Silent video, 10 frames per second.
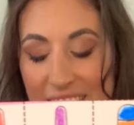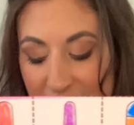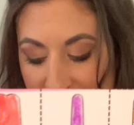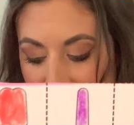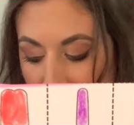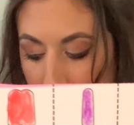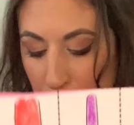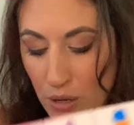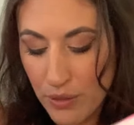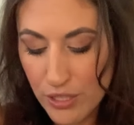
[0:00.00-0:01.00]
And now I'm
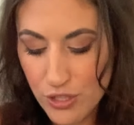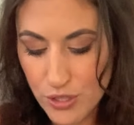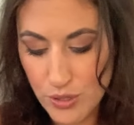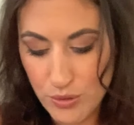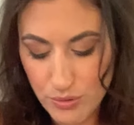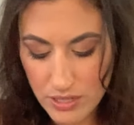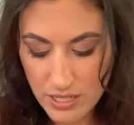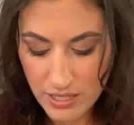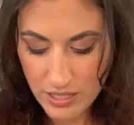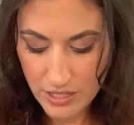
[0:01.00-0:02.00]
going to
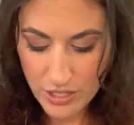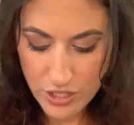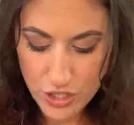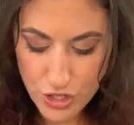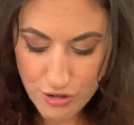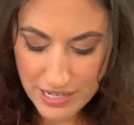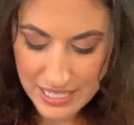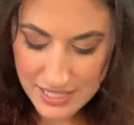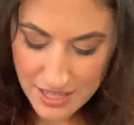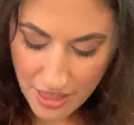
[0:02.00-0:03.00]

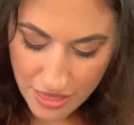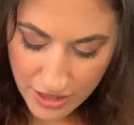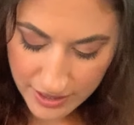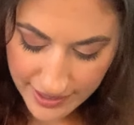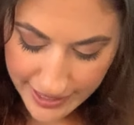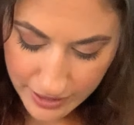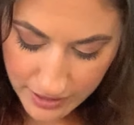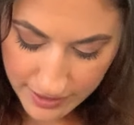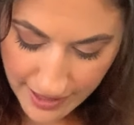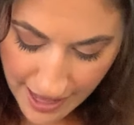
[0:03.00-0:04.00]
trace the
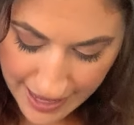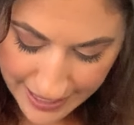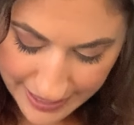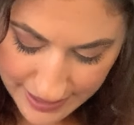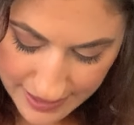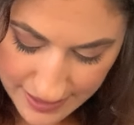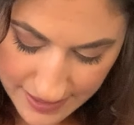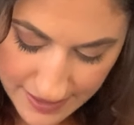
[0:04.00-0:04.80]
little lines.